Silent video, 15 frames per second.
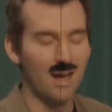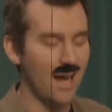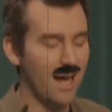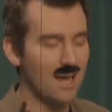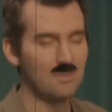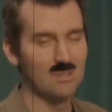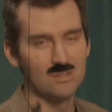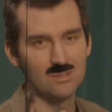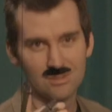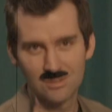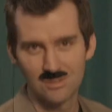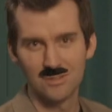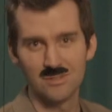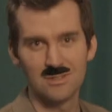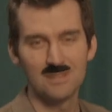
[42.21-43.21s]
I'm as
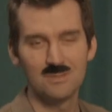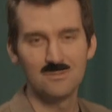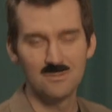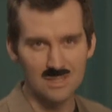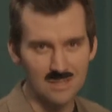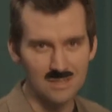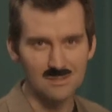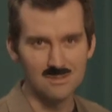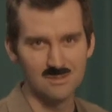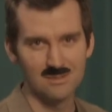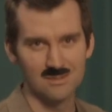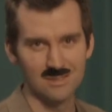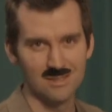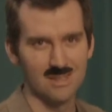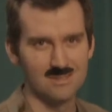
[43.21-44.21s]
certain of this
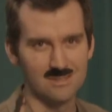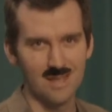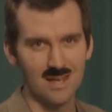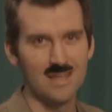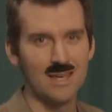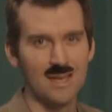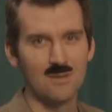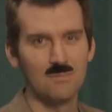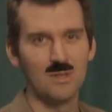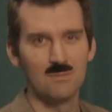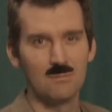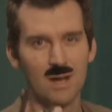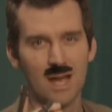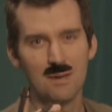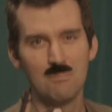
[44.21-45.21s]
as I am
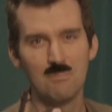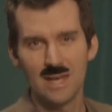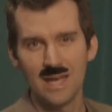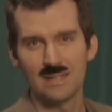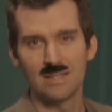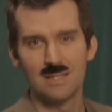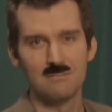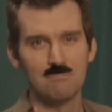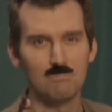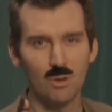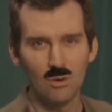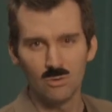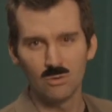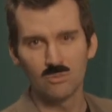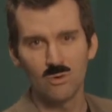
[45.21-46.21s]
in my bet in
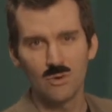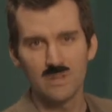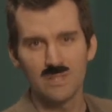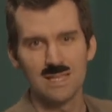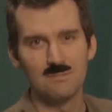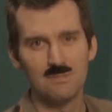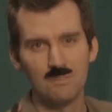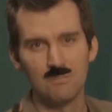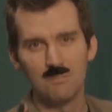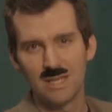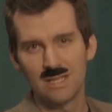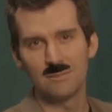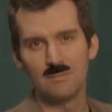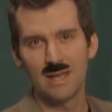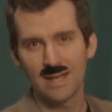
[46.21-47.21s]
Polaroid and the
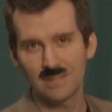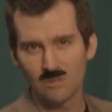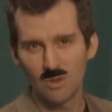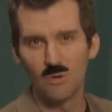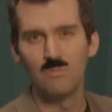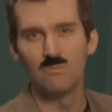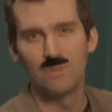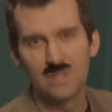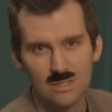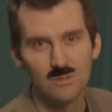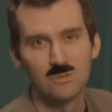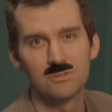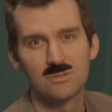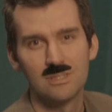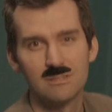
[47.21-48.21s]
Betamax home
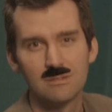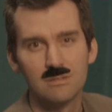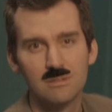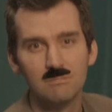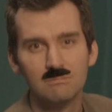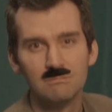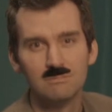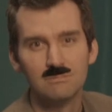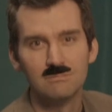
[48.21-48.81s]
video system.